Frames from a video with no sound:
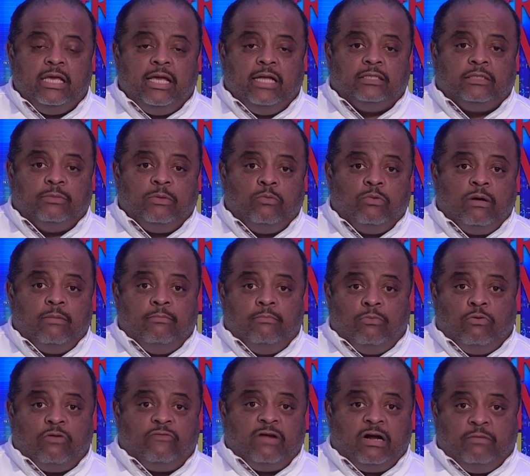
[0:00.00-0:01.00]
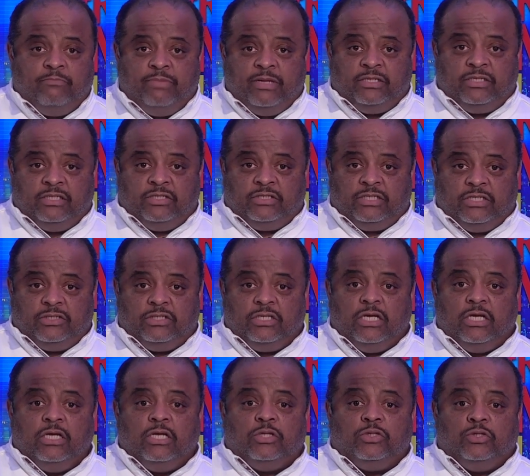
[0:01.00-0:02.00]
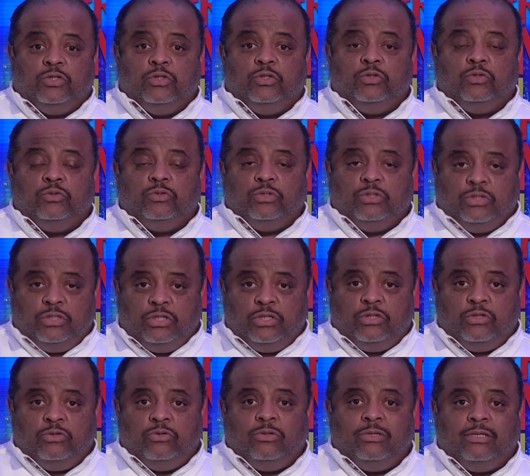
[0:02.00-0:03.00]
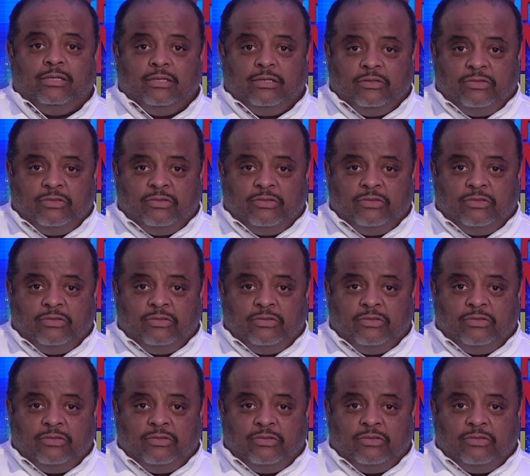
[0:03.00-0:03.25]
And so, we want more of our businesses to do